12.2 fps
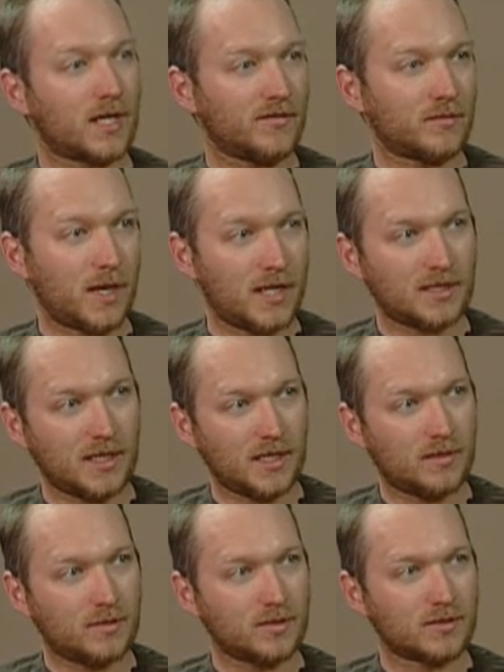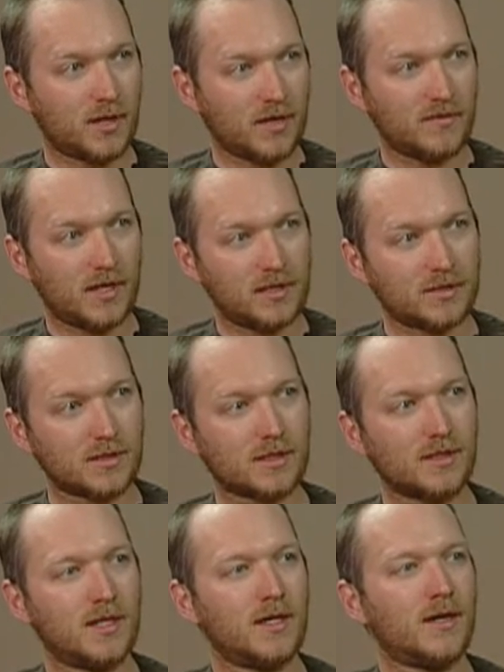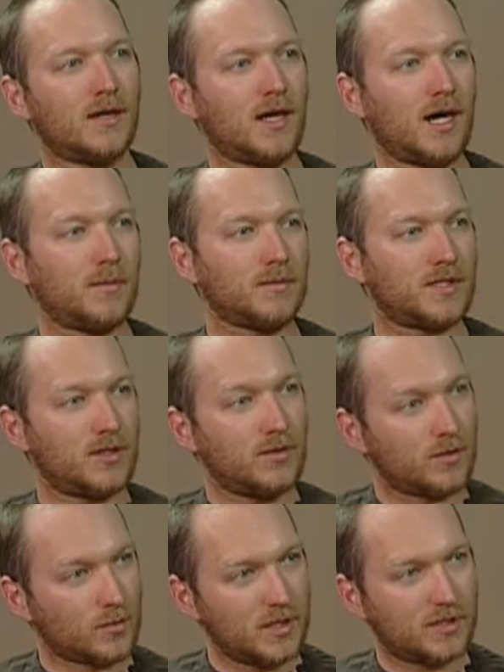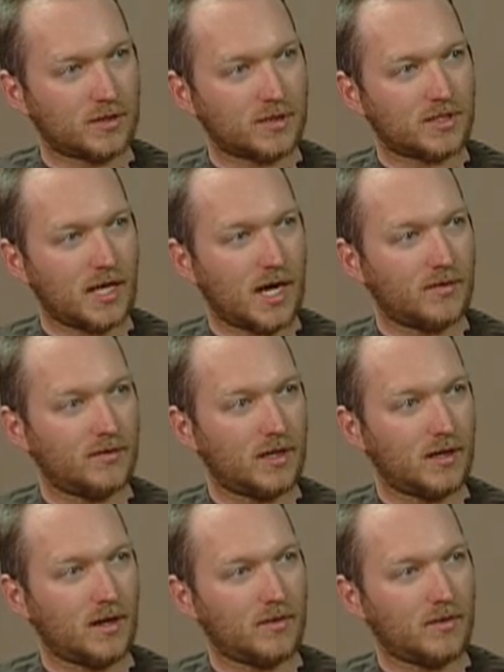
Kevin Monteith, who is my advisor, to do the research side of it.